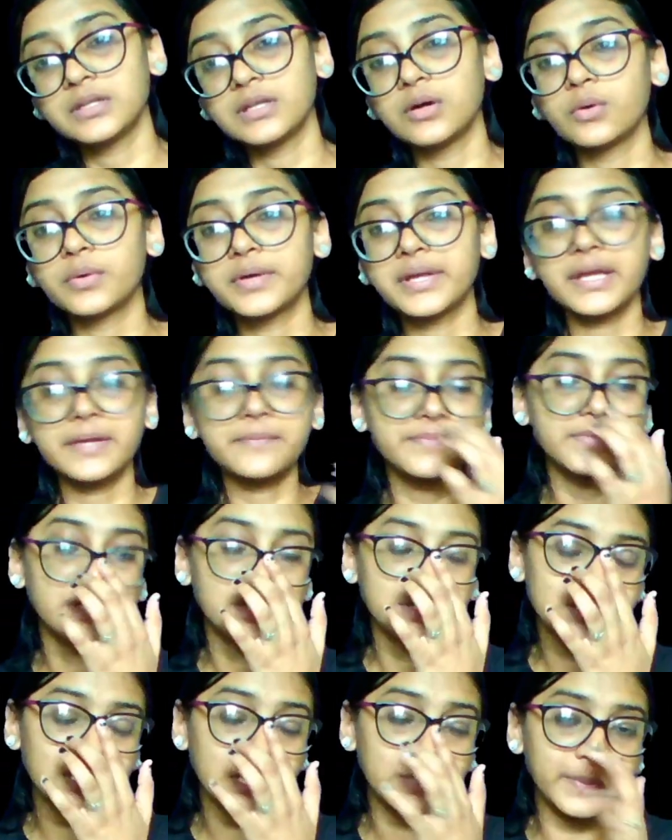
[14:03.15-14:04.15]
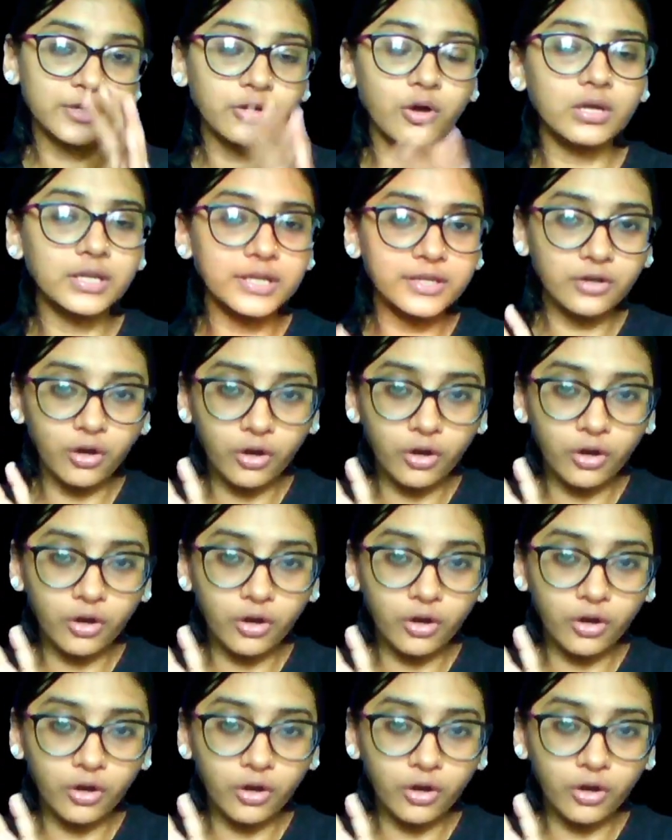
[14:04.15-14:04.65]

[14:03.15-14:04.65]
Okay, so I'll be calling